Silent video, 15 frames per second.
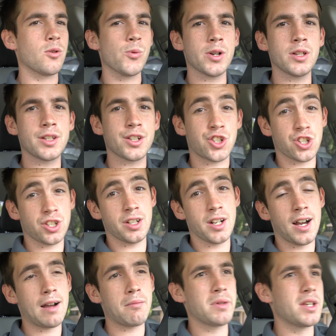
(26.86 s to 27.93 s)
really should
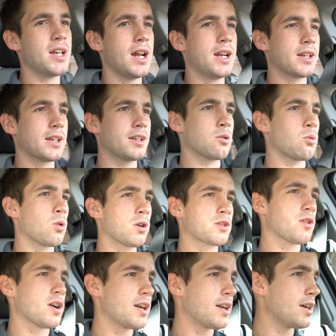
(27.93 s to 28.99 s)
not be heading into
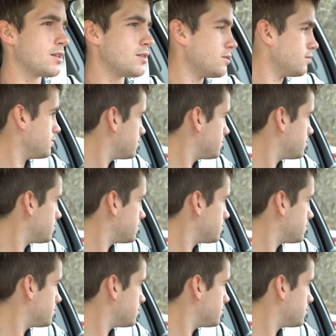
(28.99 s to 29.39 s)
work right now.